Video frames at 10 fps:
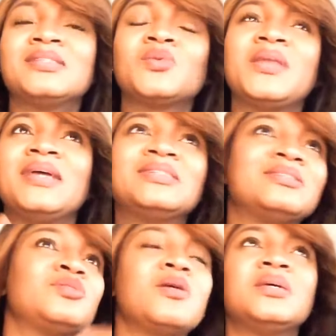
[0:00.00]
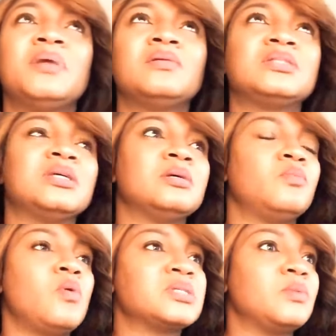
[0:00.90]
So when I talked about,
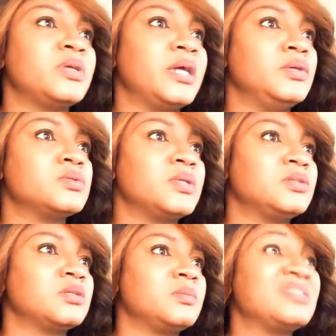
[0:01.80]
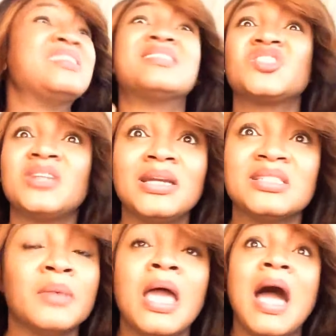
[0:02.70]
what was that word I used? When I talked about
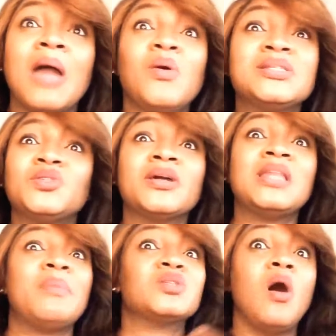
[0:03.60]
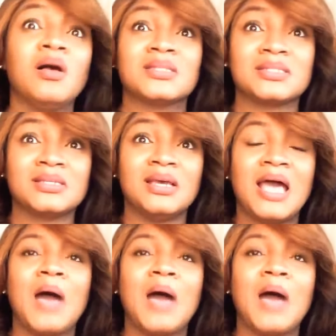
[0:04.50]
sensationalism, I wasn't talking about us.